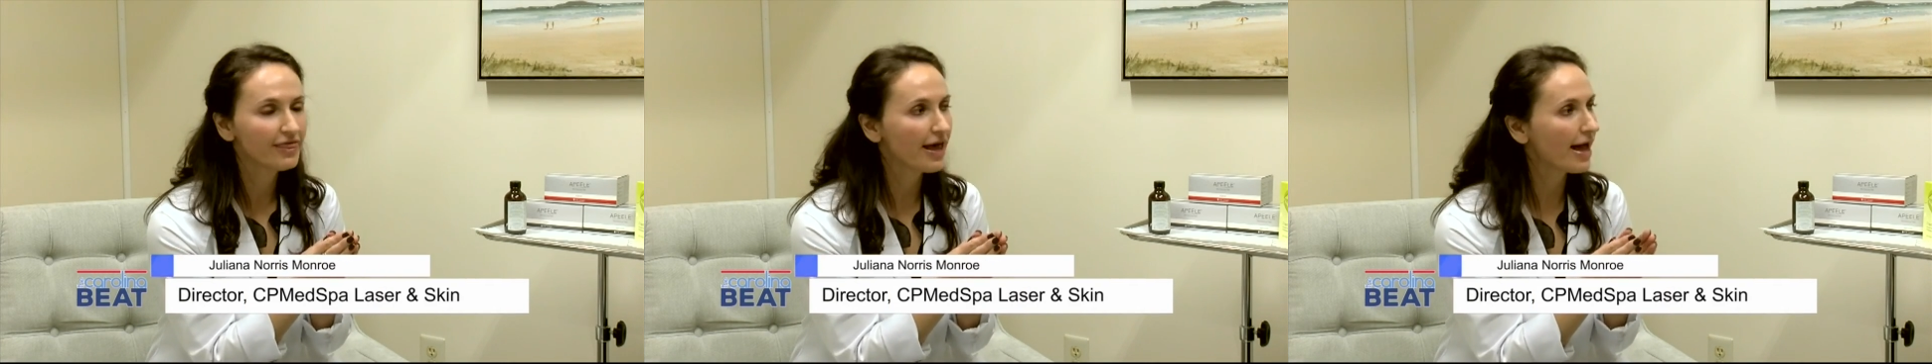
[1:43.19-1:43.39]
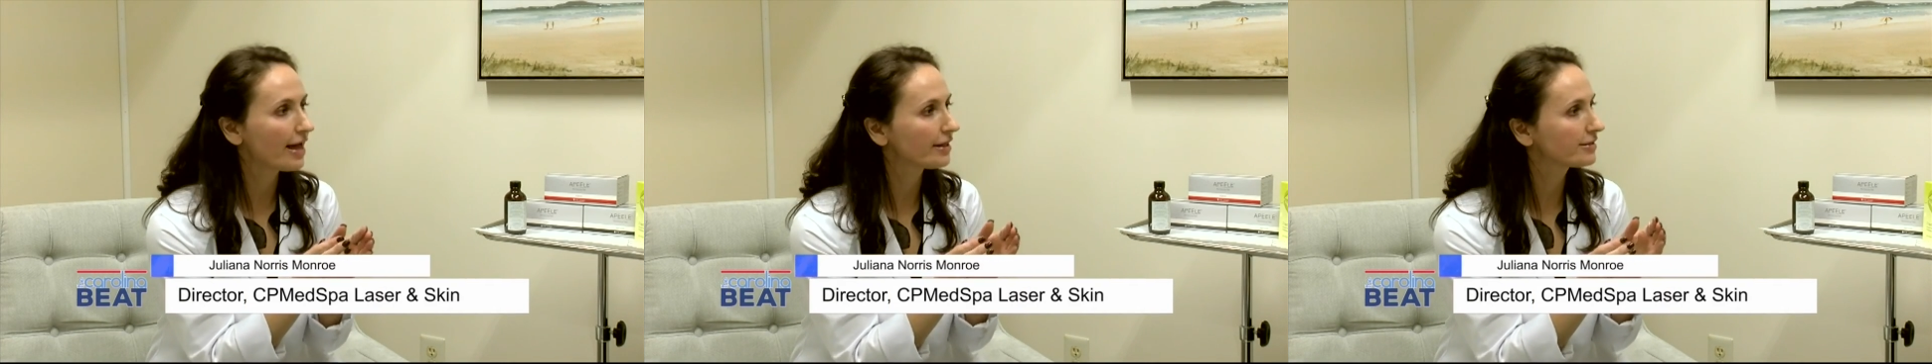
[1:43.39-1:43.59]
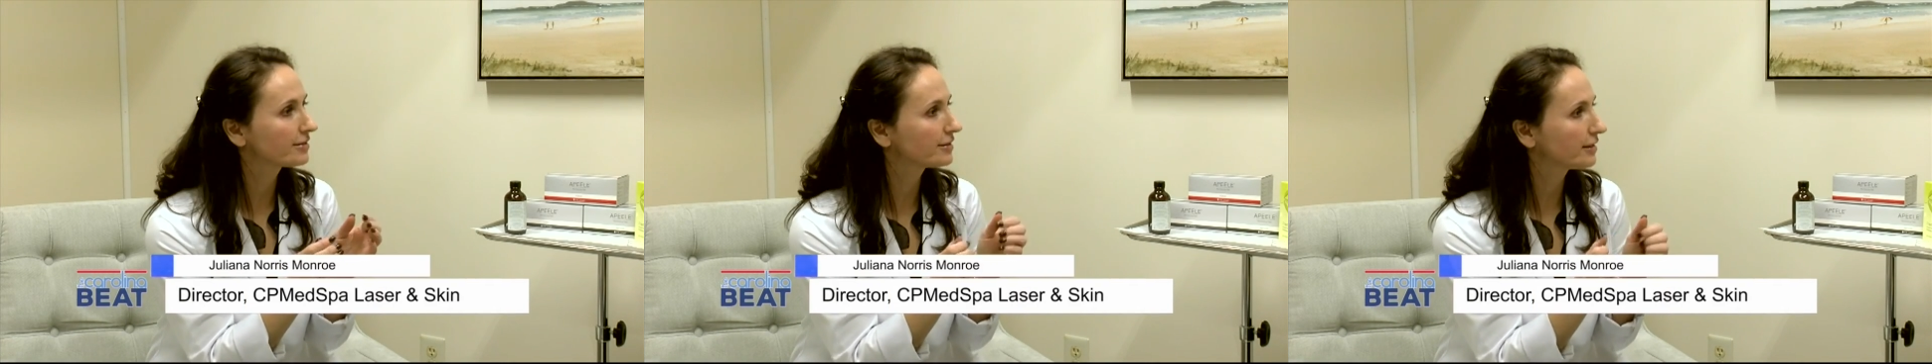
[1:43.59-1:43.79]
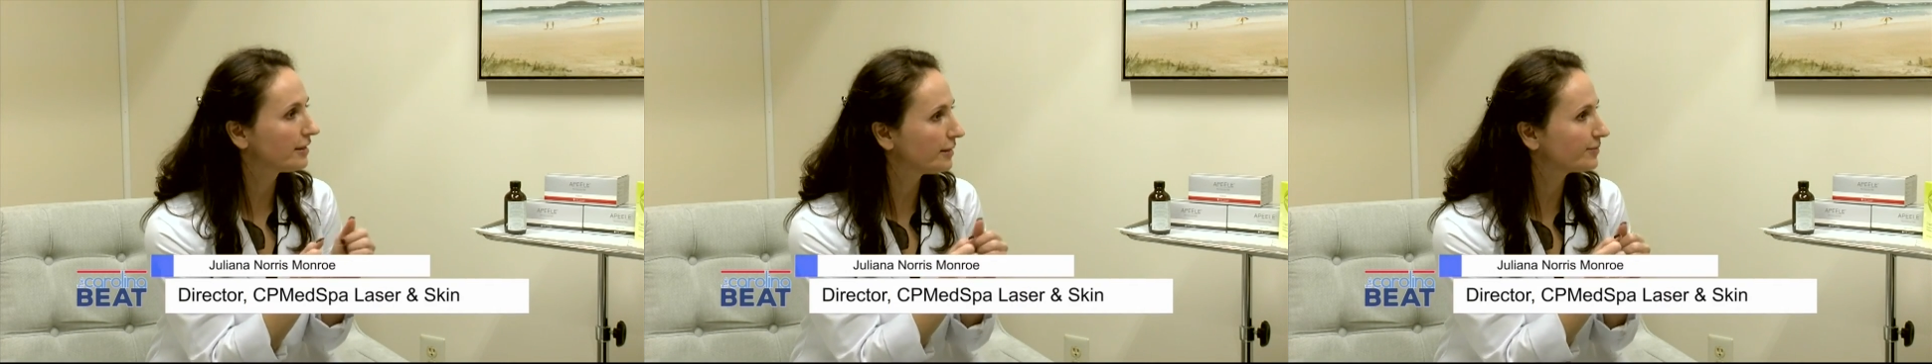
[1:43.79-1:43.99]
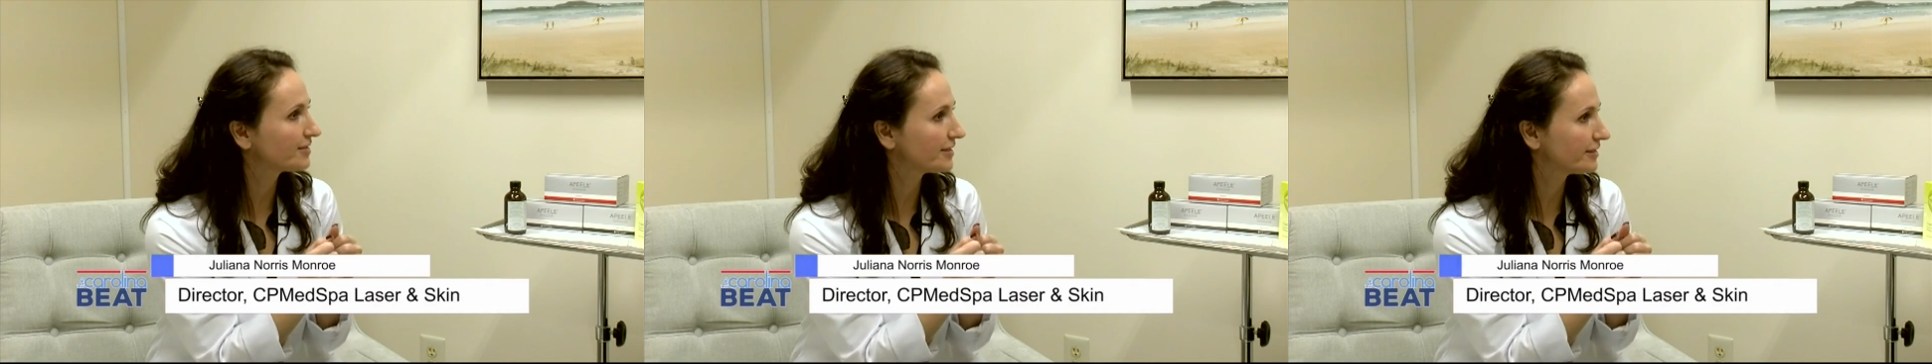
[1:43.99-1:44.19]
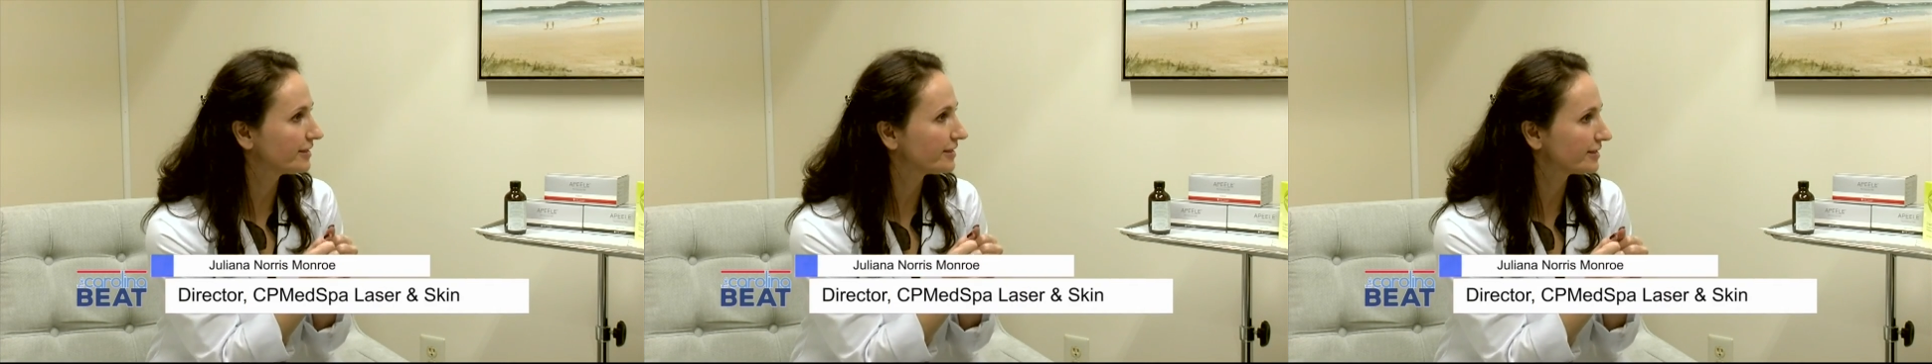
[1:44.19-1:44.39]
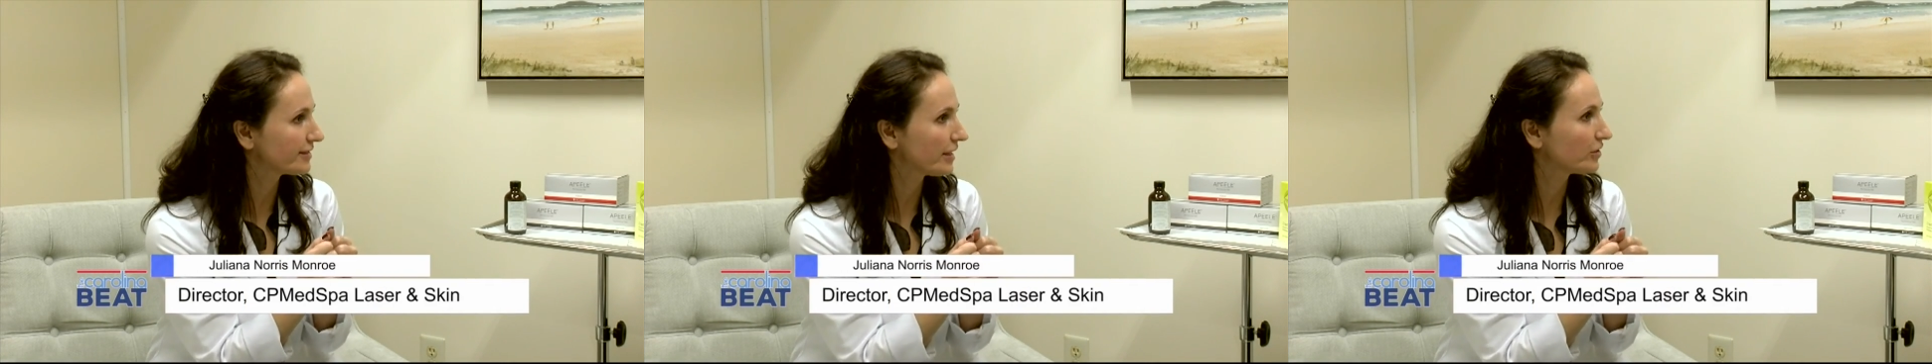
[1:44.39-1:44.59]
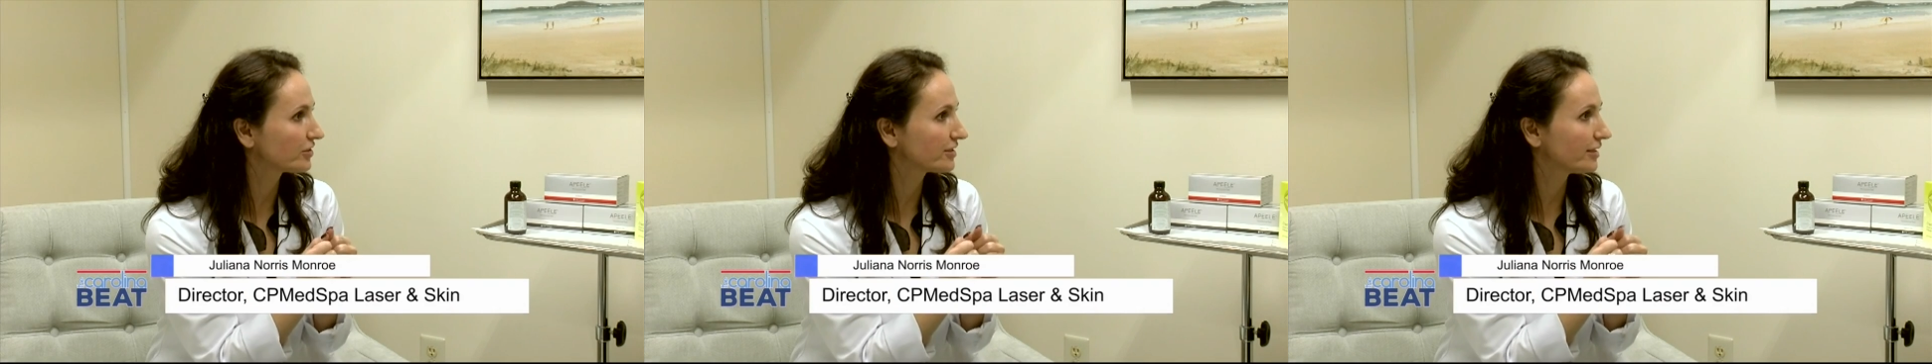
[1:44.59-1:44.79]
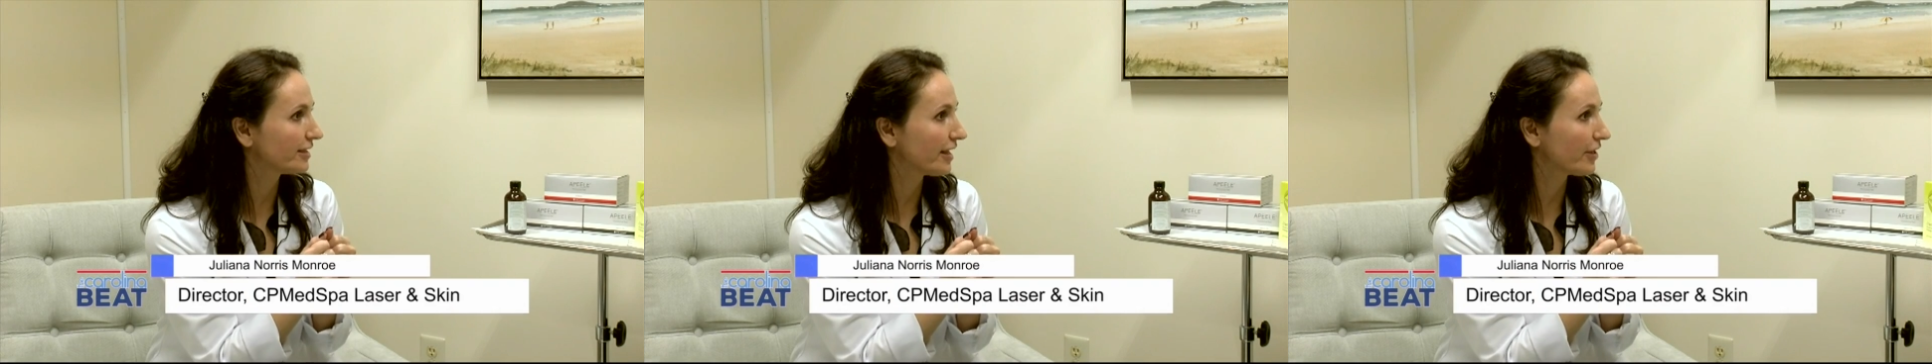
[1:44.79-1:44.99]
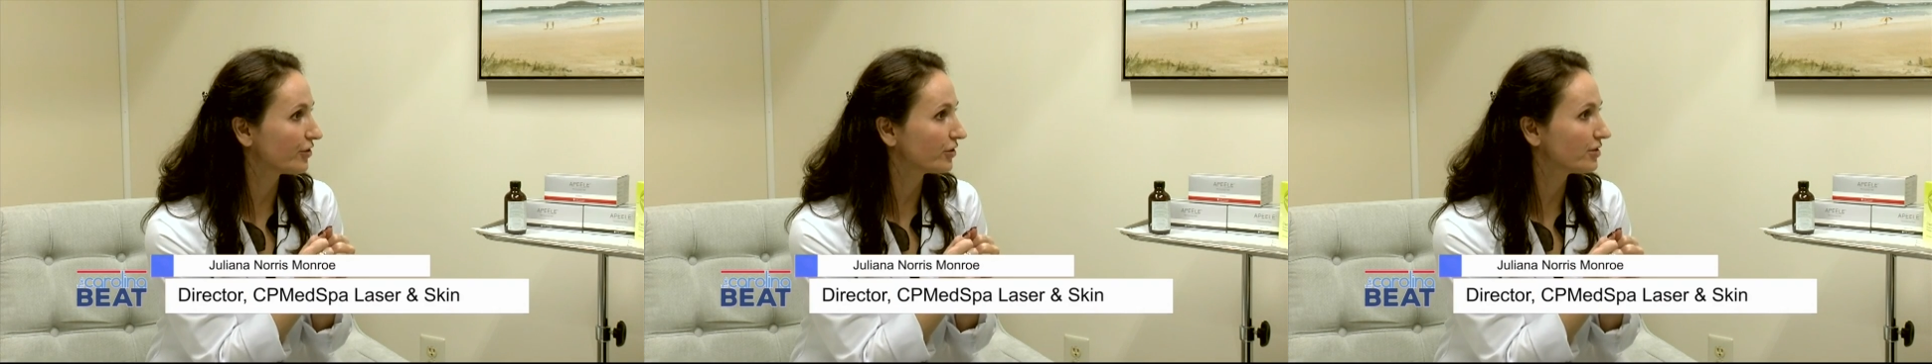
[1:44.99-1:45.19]
that keeps the skin cells
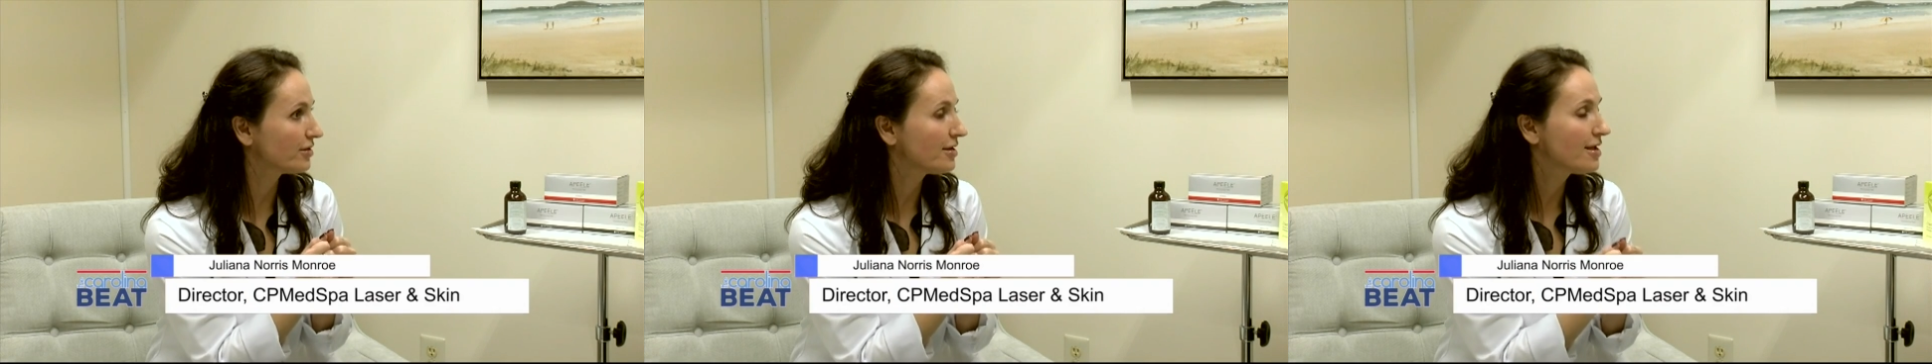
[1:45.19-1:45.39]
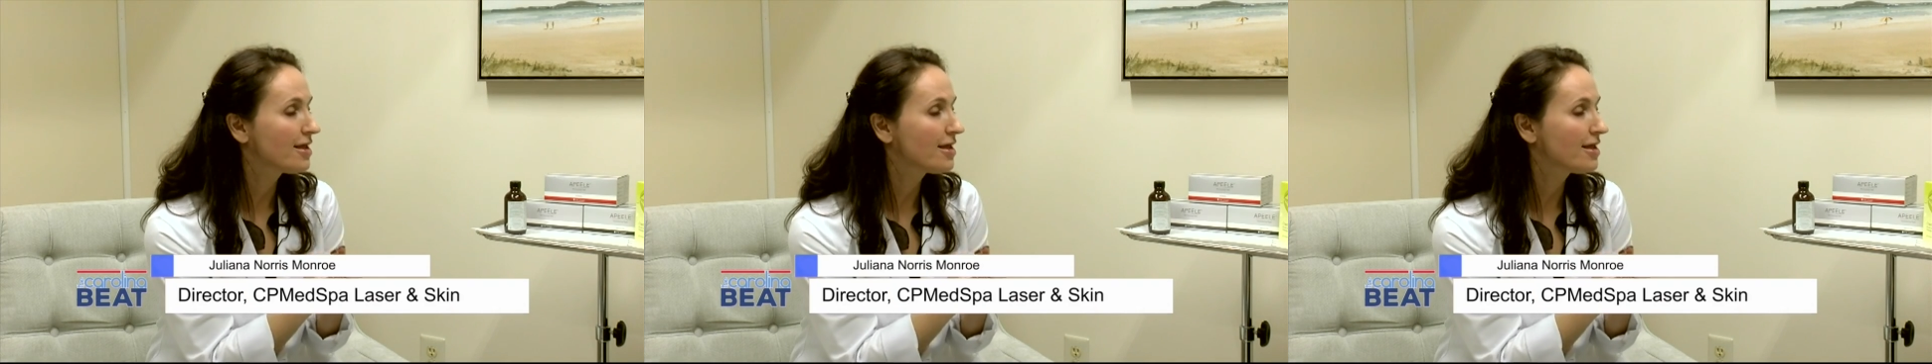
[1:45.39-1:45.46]
together.